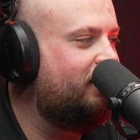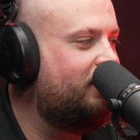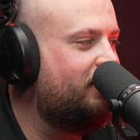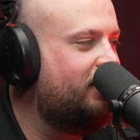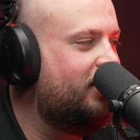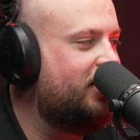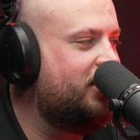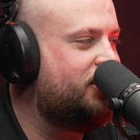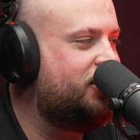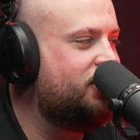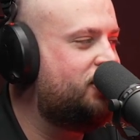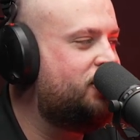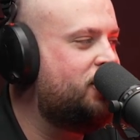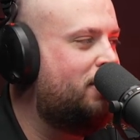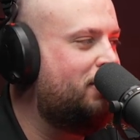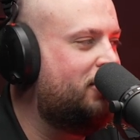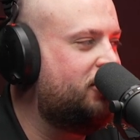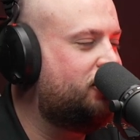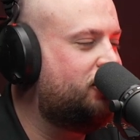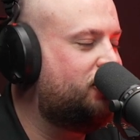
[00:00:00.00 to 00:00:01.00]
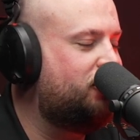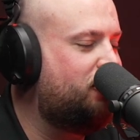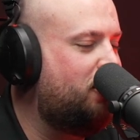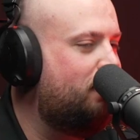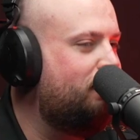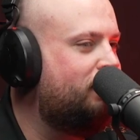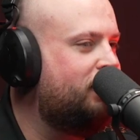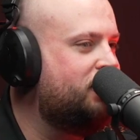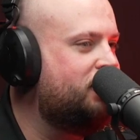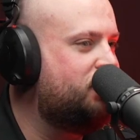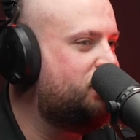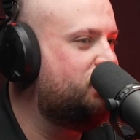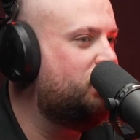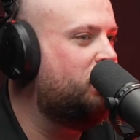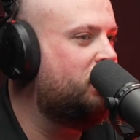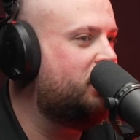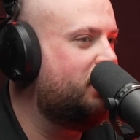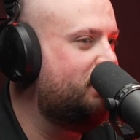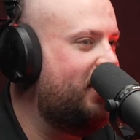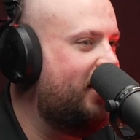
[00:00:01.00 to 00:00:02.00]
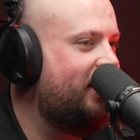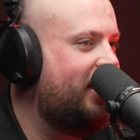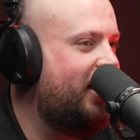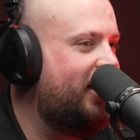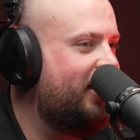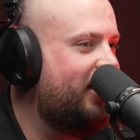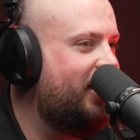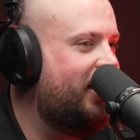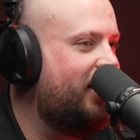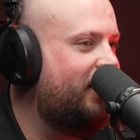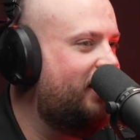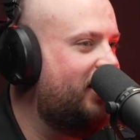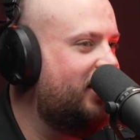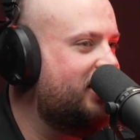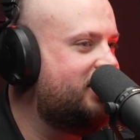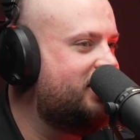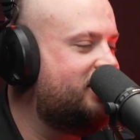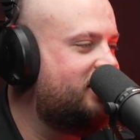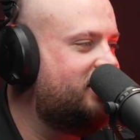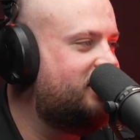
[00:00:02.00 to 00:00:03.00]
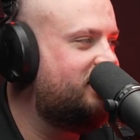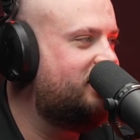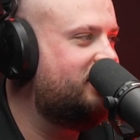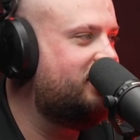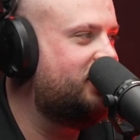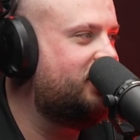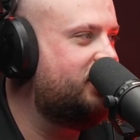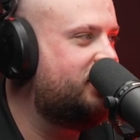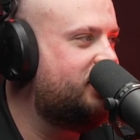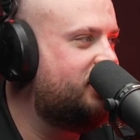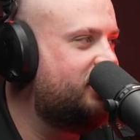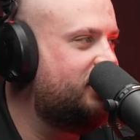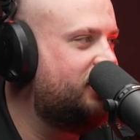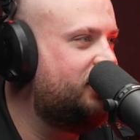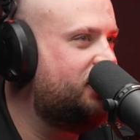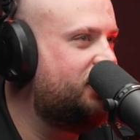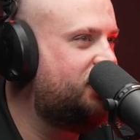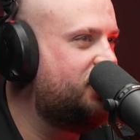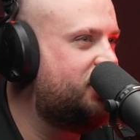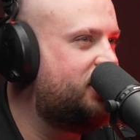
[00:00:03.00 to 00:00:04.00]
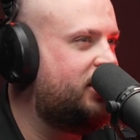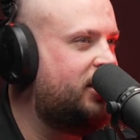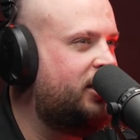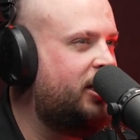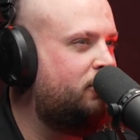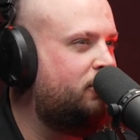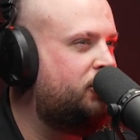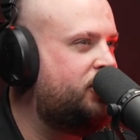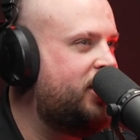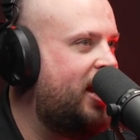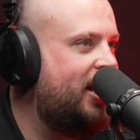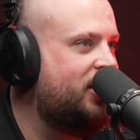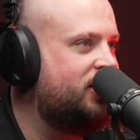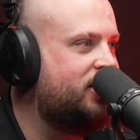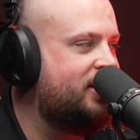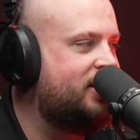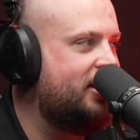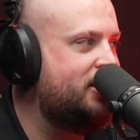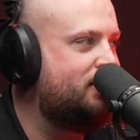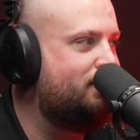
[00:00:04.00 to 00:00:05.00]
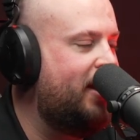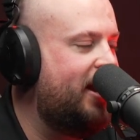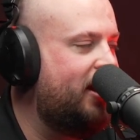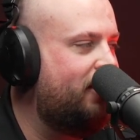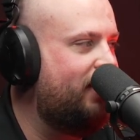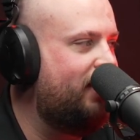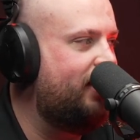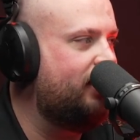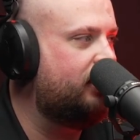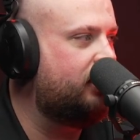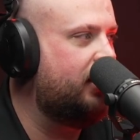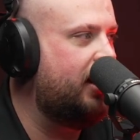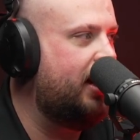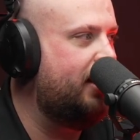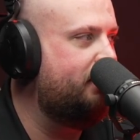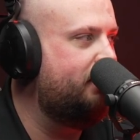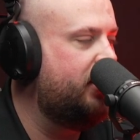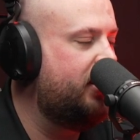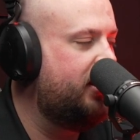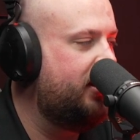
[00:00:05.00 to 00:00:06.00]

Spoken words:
there's just so much confidence talk about that, and it's just little changes that he's made around the club,